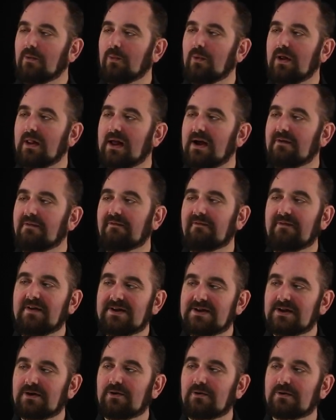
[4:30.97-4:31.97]
Well, a
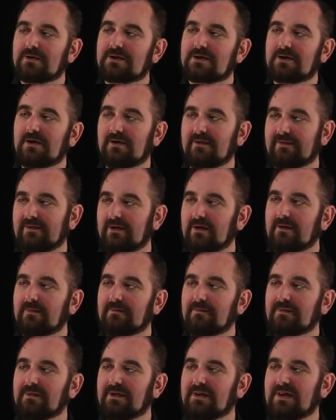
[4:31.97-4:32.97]
physical server
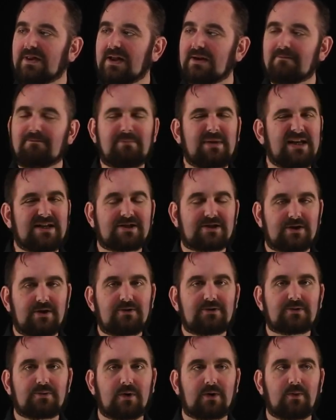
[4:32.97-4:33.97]
that meets
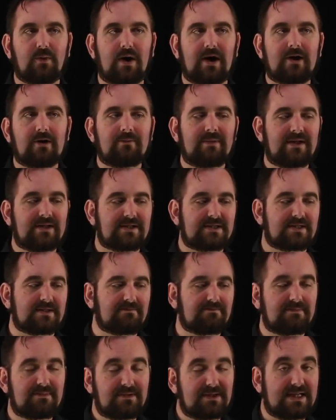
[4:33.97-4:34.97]
those
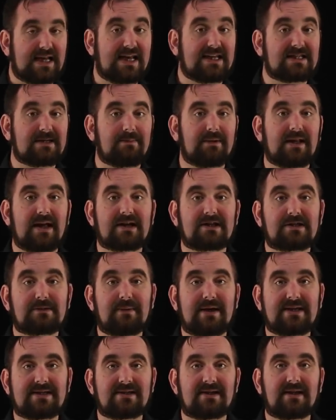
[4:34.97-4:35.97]
requirements takes up a lot of
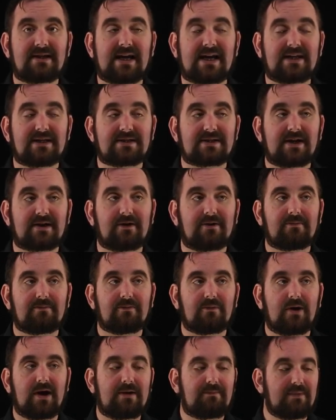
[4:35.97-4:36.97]
space in a data center,
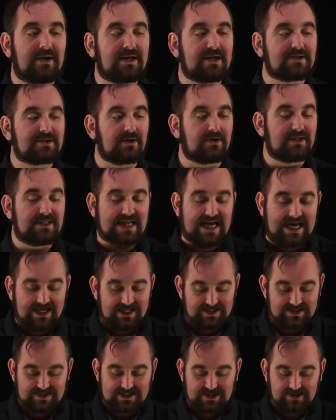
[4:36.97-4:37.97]
right? Because our
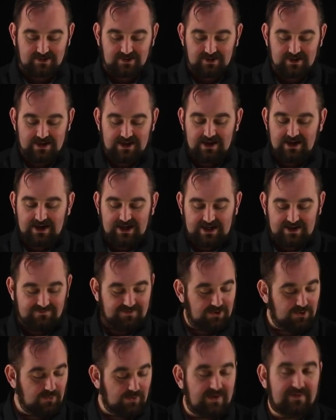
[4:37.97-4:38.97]
data center if
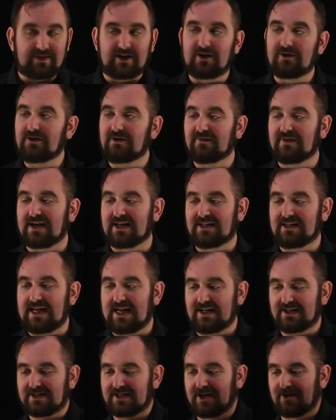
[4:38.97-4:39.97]
you go in there and you've got a
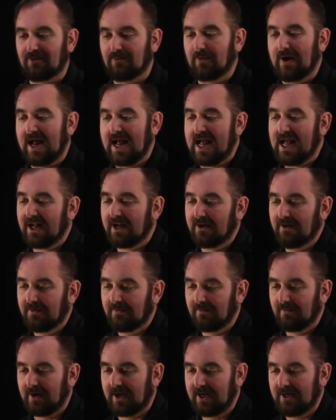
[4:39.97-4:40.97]
data center rack,
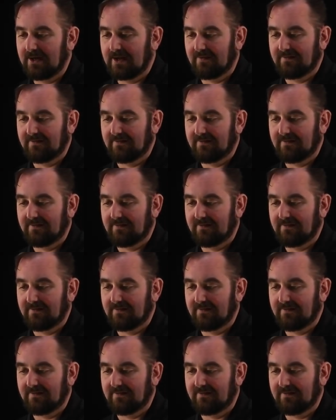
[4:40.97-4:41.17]
right?